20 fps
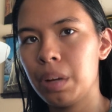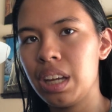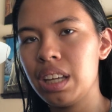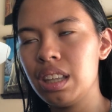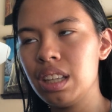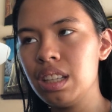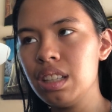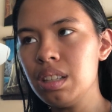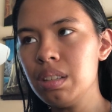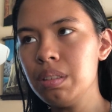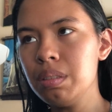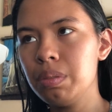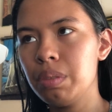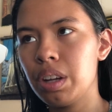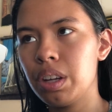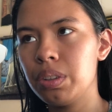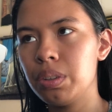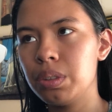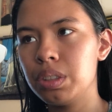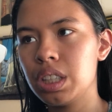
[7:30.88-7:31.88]
think the
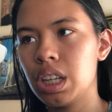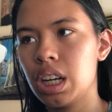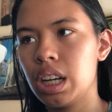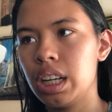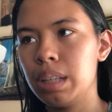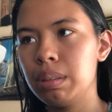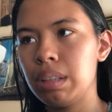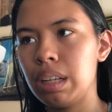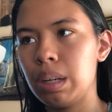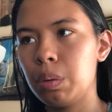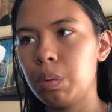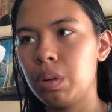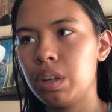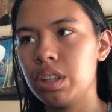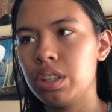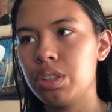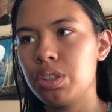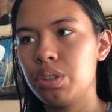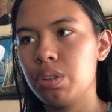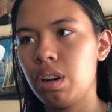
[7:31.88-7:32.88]
other time that I
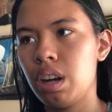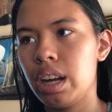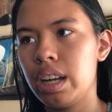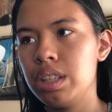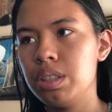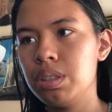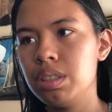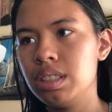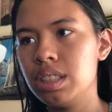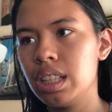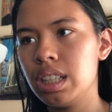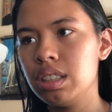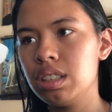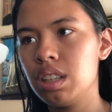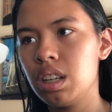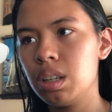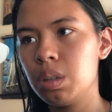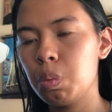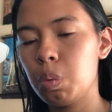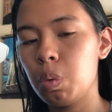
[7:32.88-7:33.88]
wanted to try doing
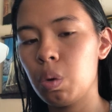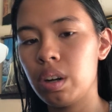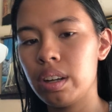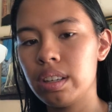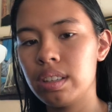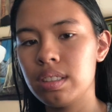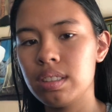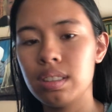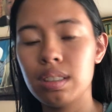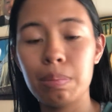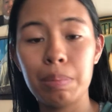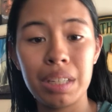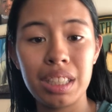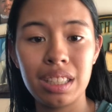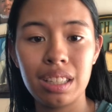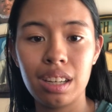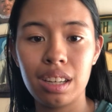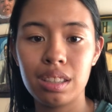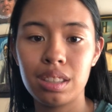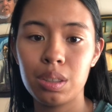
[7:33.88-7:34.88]
TikTok was the
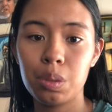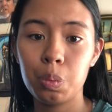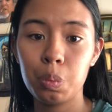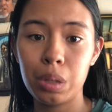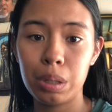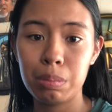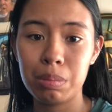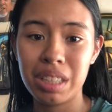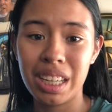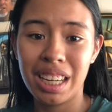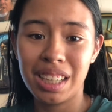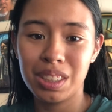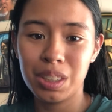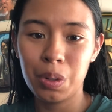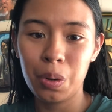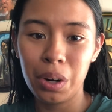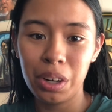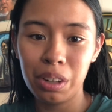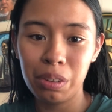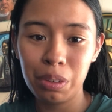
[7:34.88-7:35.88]
BTS swim dance
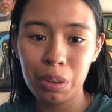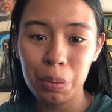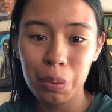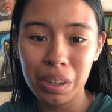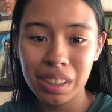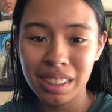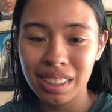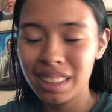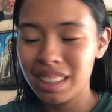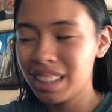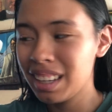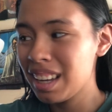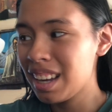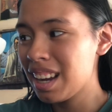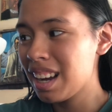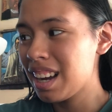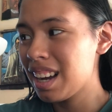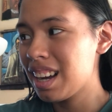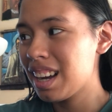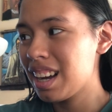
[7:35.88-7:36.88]
choreography one.
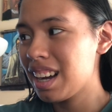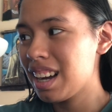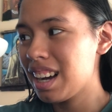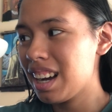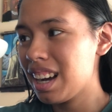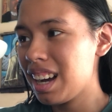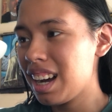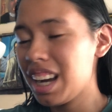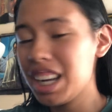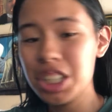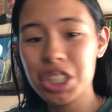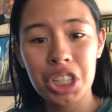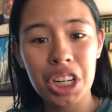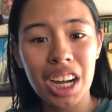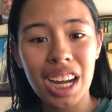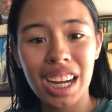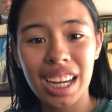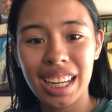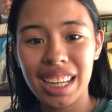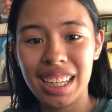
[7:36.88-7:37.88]
I
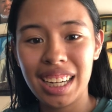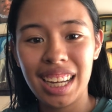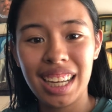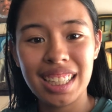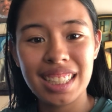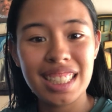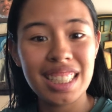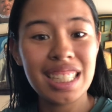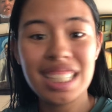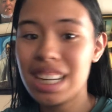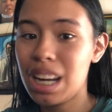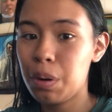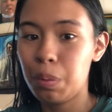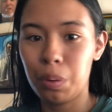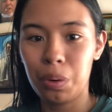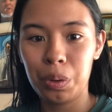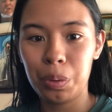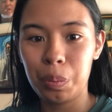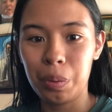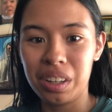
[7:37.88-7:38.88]
tried and it did not
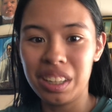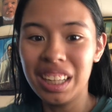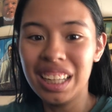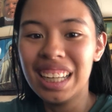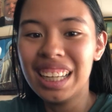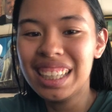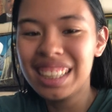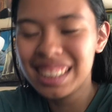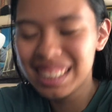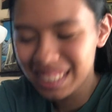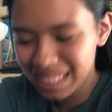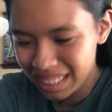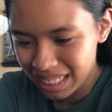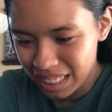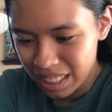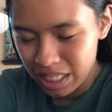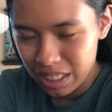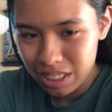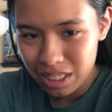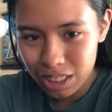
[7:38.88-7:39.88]
work well.
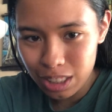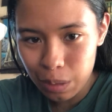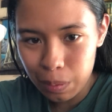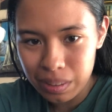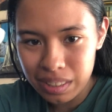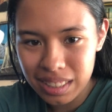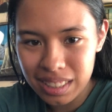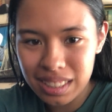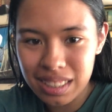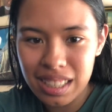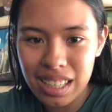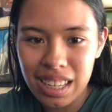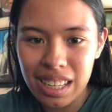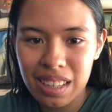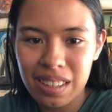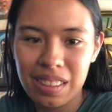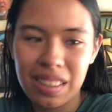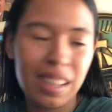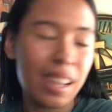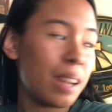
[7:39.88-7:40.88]
So instead
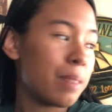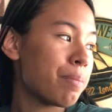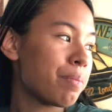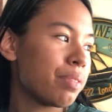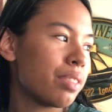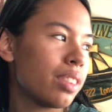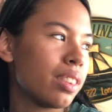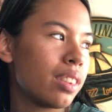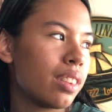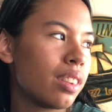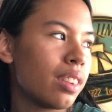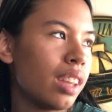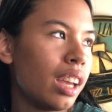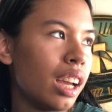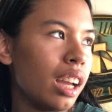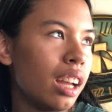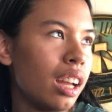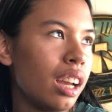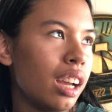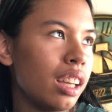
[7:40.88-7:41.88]
on that,
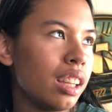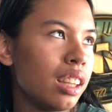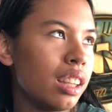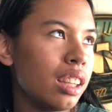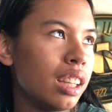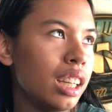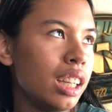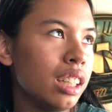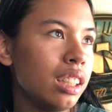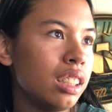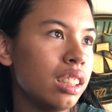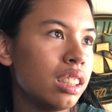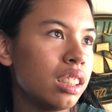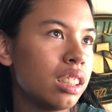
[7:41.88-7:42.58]
I think